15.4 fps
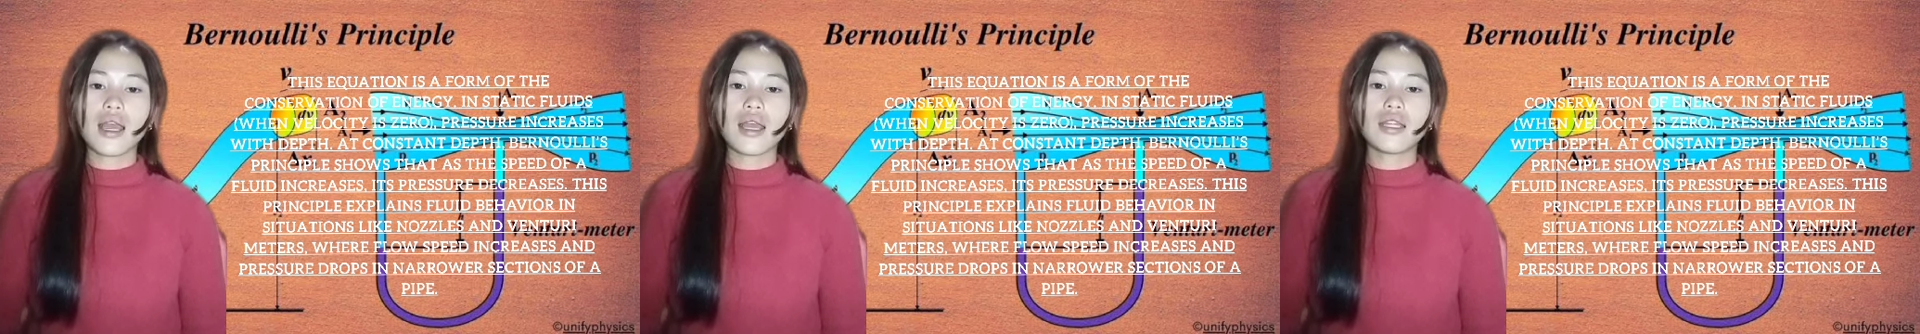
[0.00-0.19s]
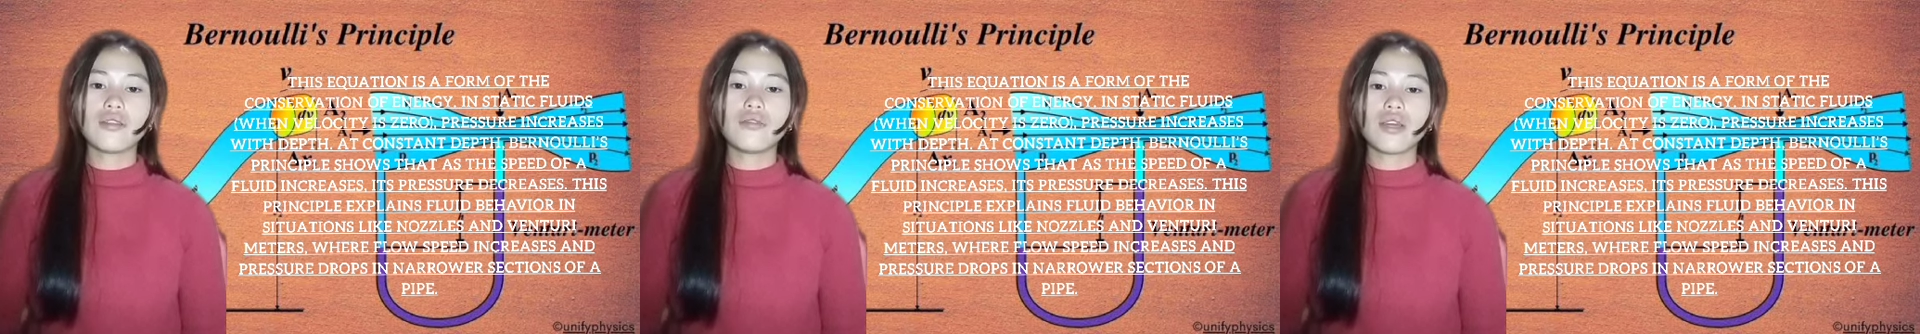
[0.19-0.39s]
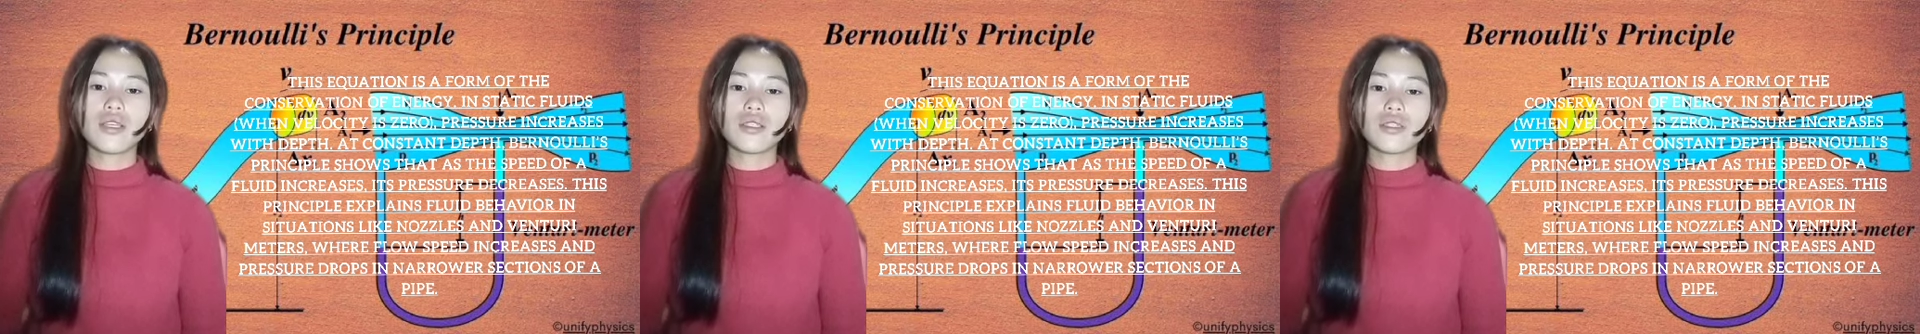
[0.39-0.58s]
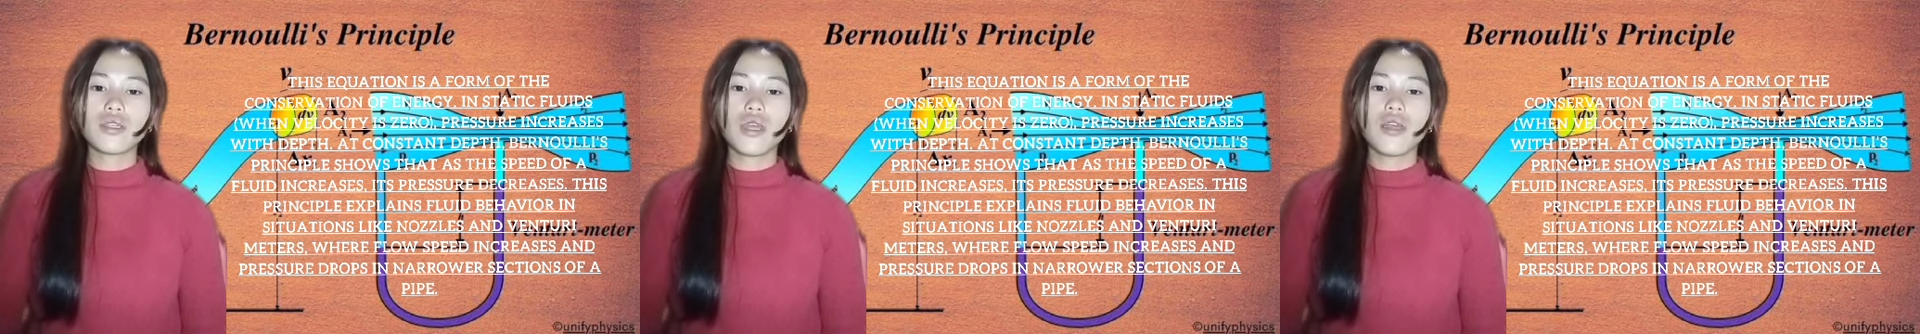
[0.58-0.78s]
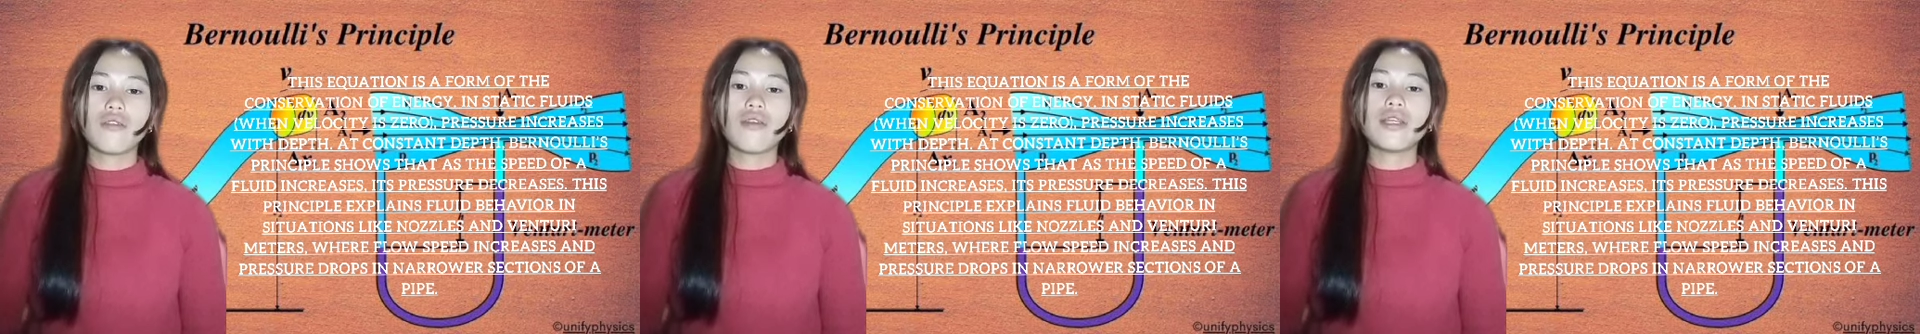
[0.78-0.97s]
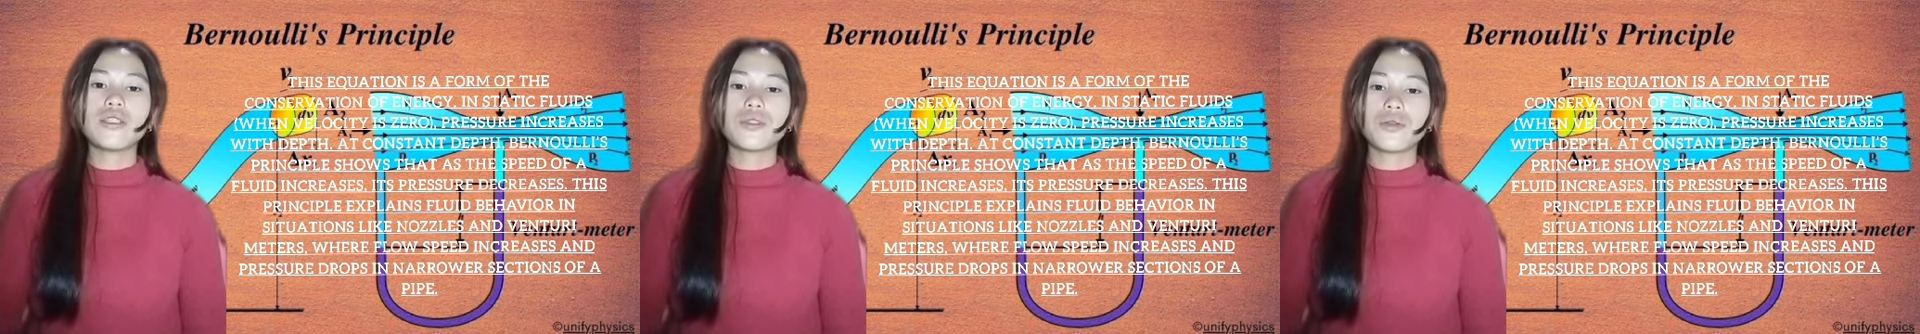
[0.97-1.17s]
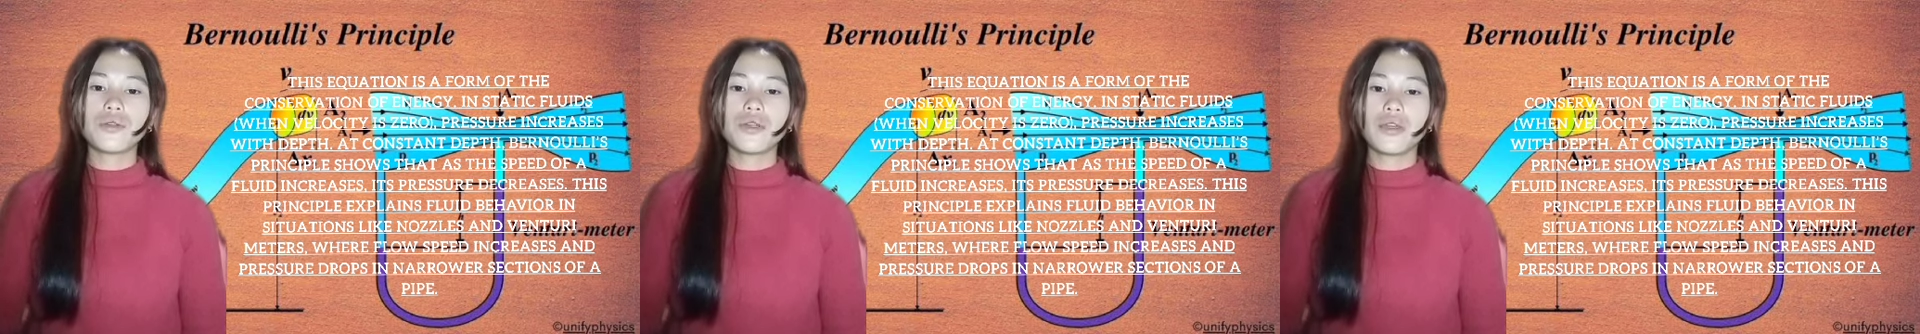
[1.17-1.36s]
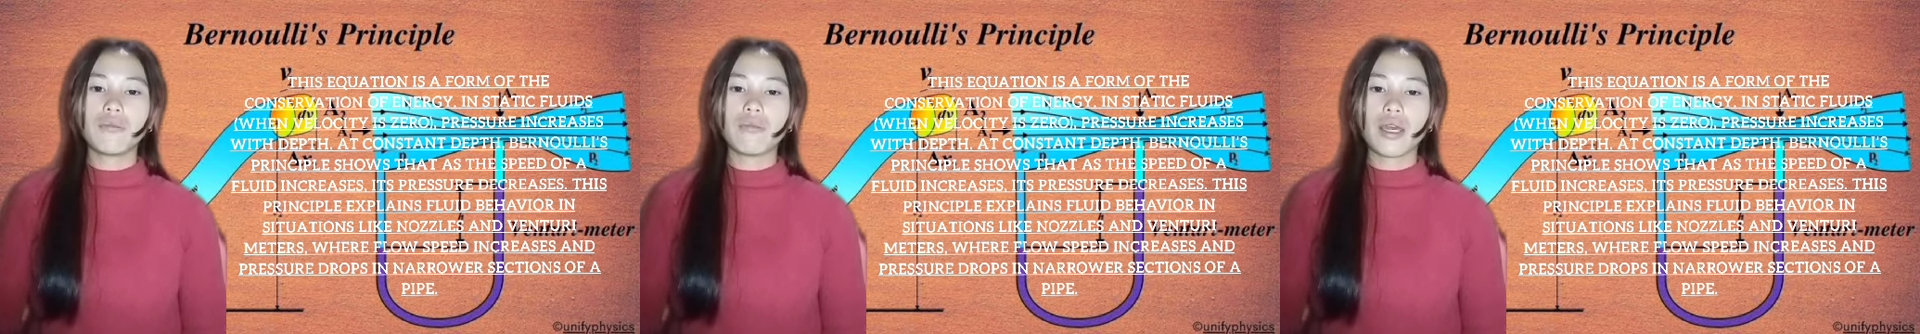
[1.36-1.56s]
and
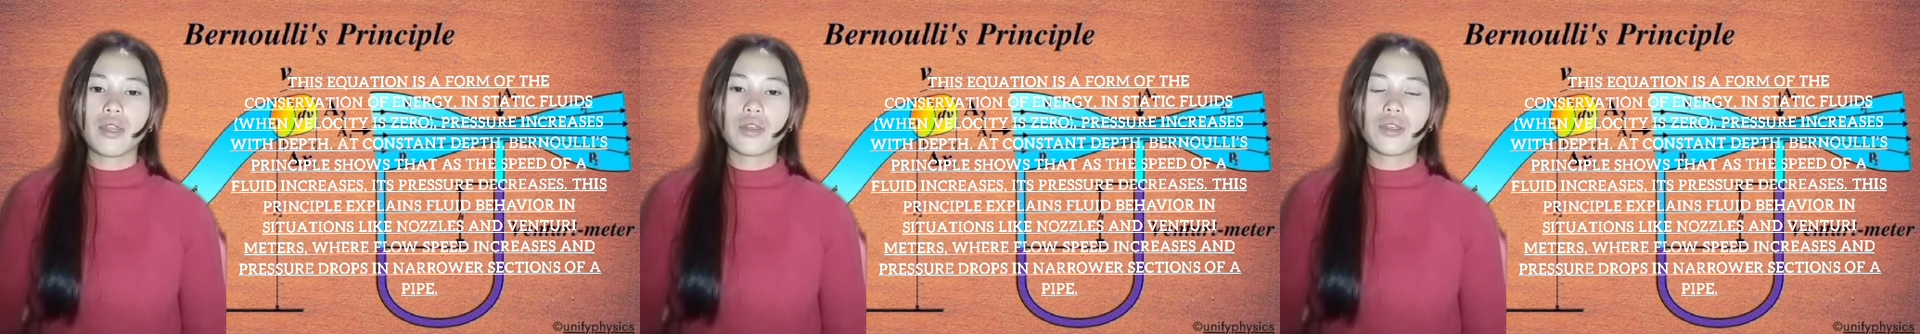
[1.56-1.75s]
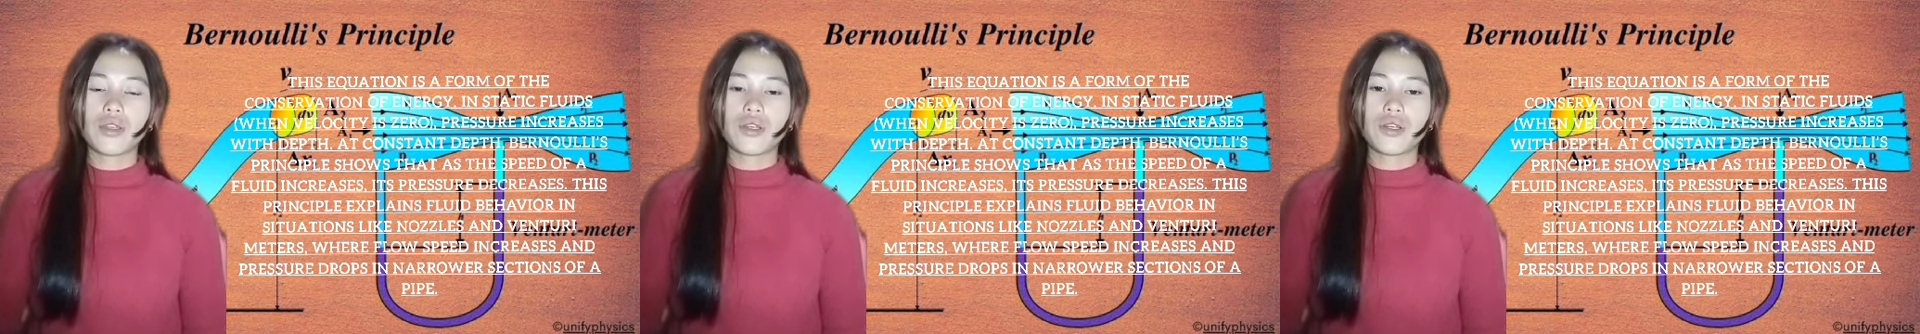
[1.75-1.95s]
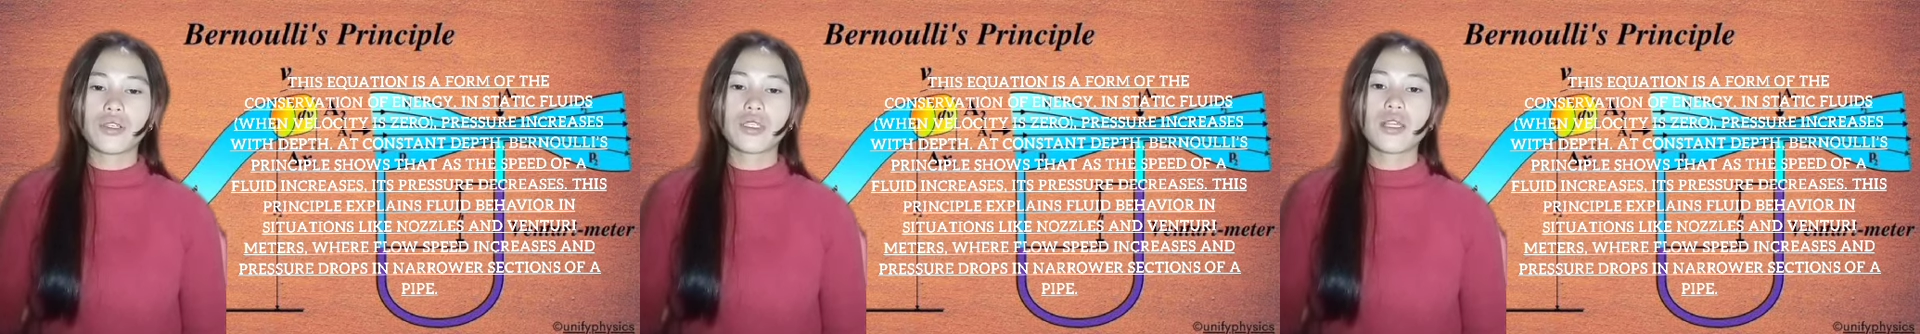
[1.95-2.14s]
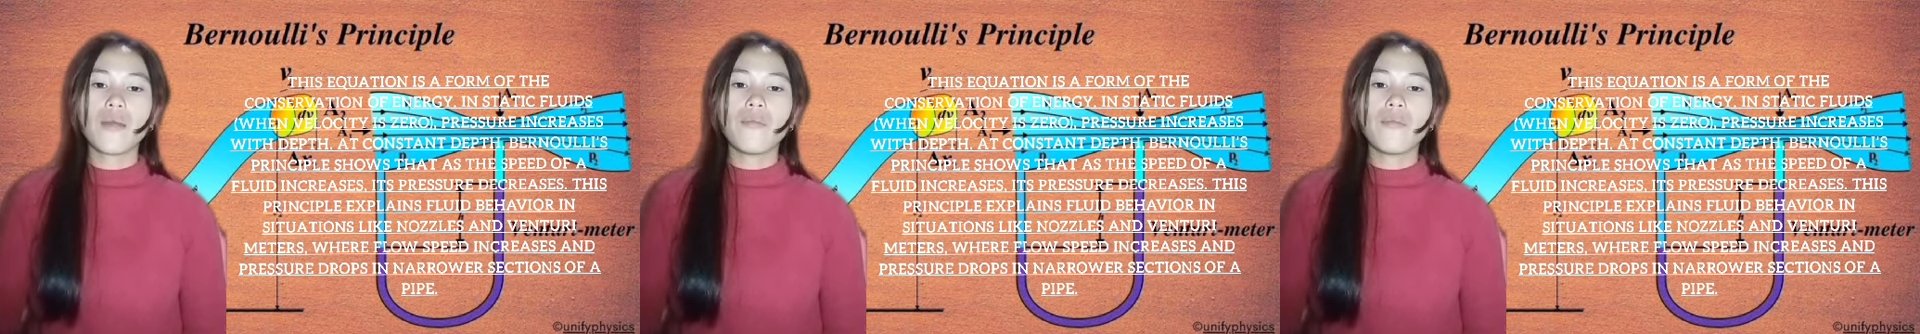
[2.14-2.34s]
Venturi methods,